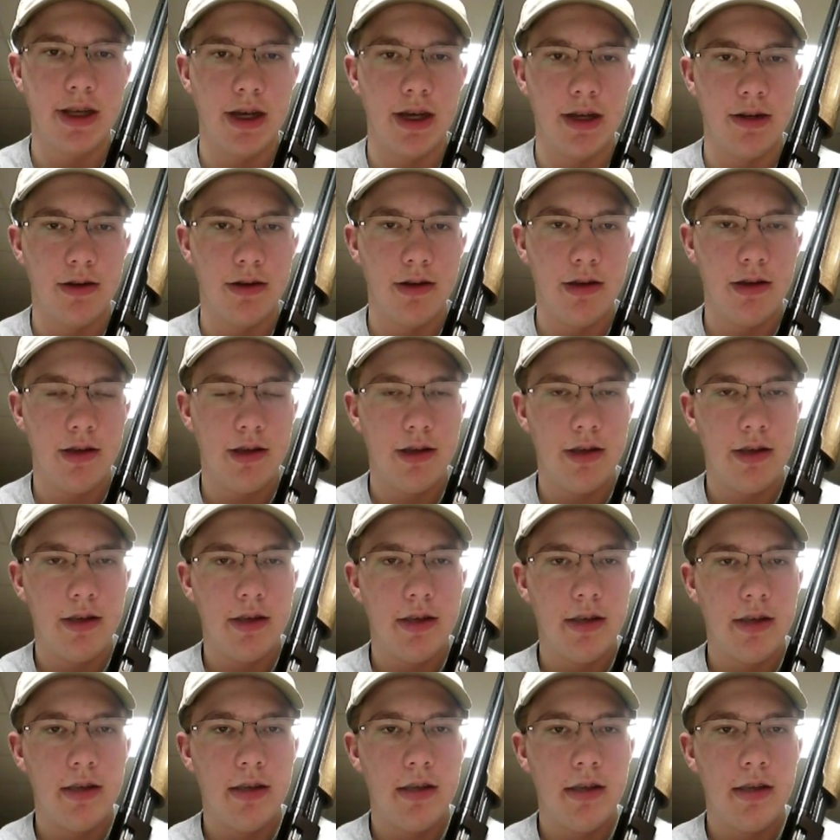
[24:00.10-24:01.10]
gun.
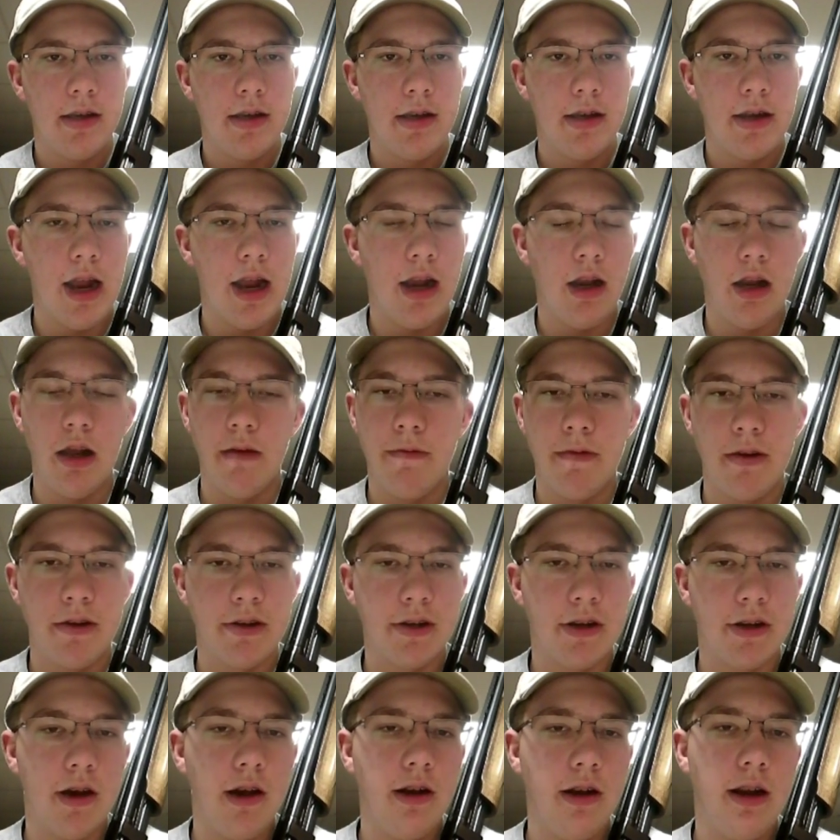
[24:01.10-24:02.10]
I loved
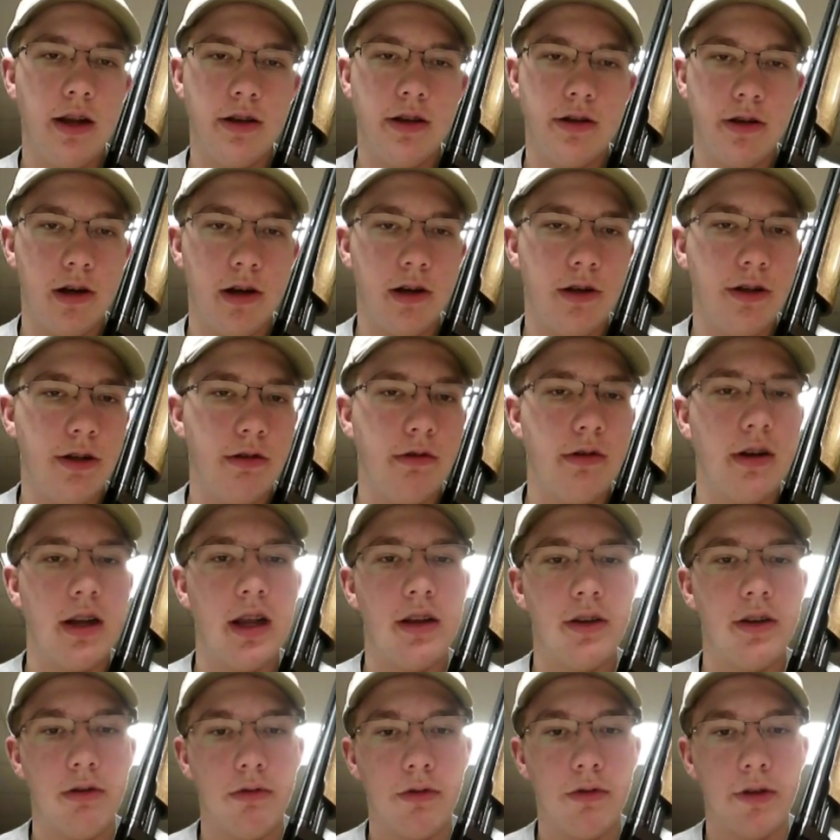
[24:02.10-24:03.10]
his gun. I started shooting and
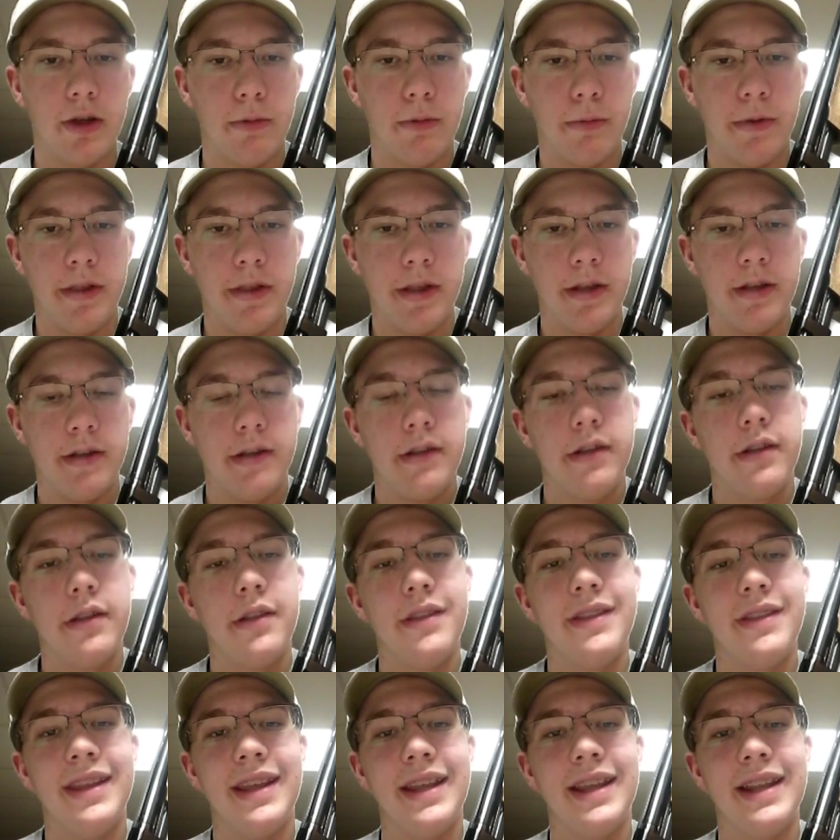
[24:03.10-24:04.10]
I was doing good with it.
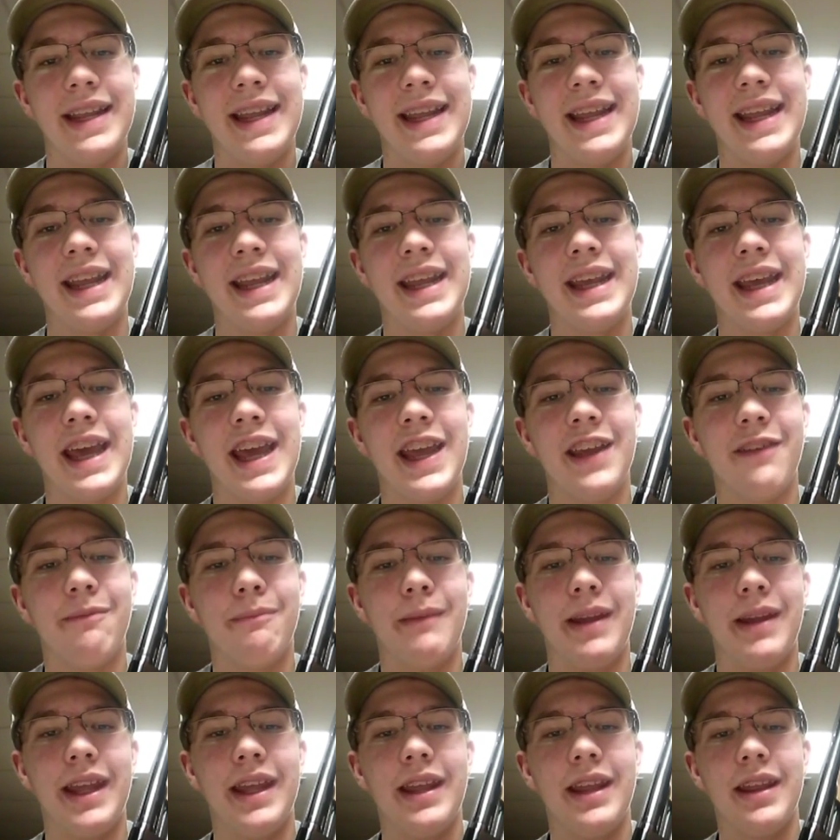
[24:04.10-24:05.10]
Then he
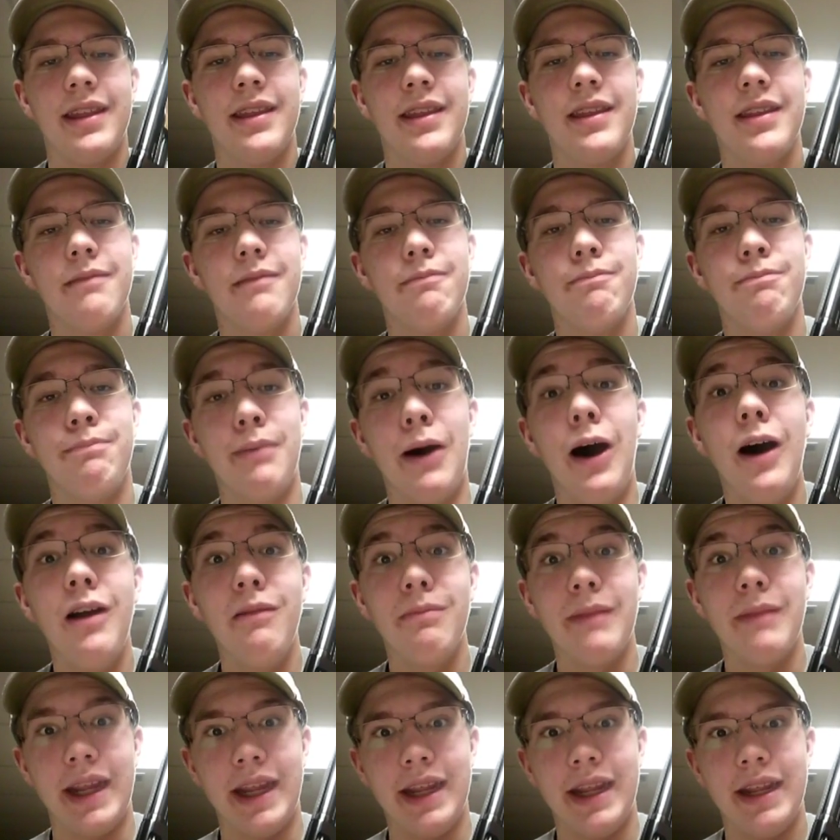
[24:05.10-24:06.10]

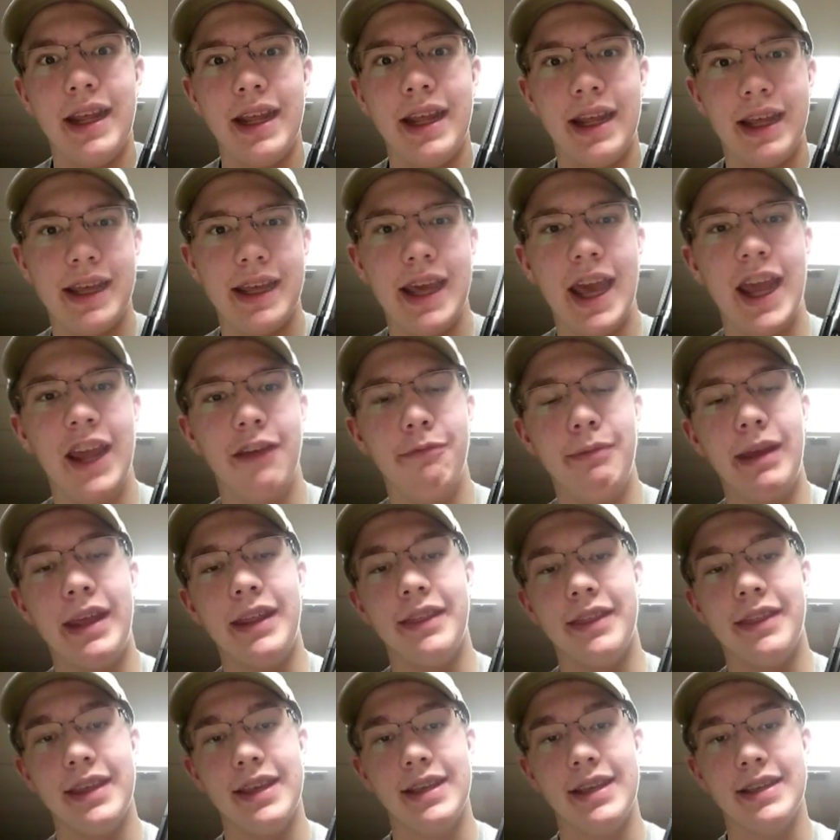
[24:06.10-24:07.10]
bought me and gave
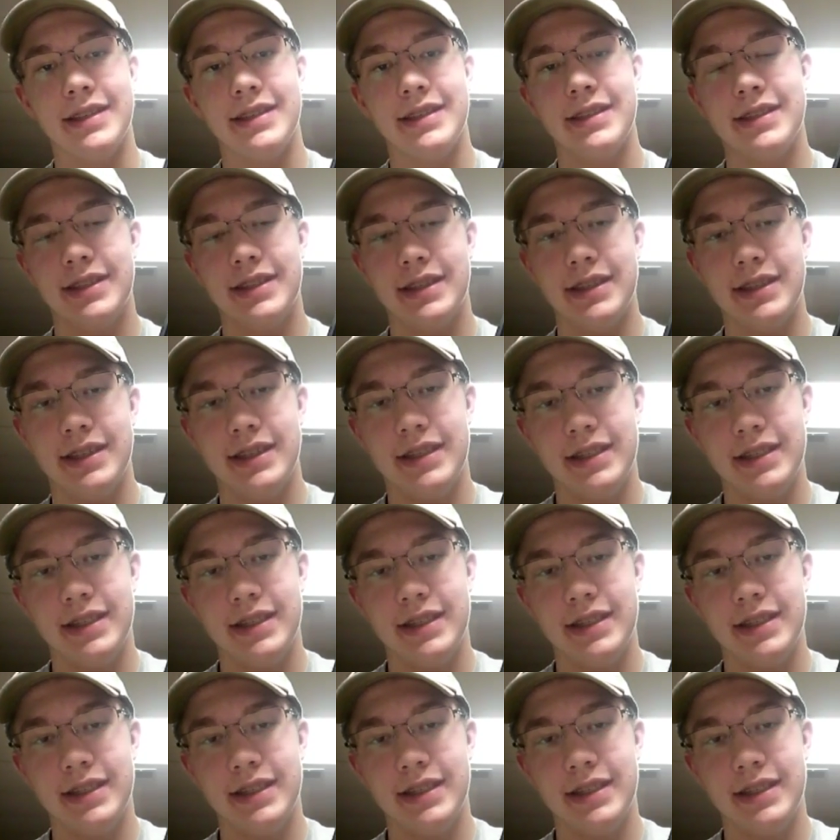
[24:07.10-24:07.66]
me this.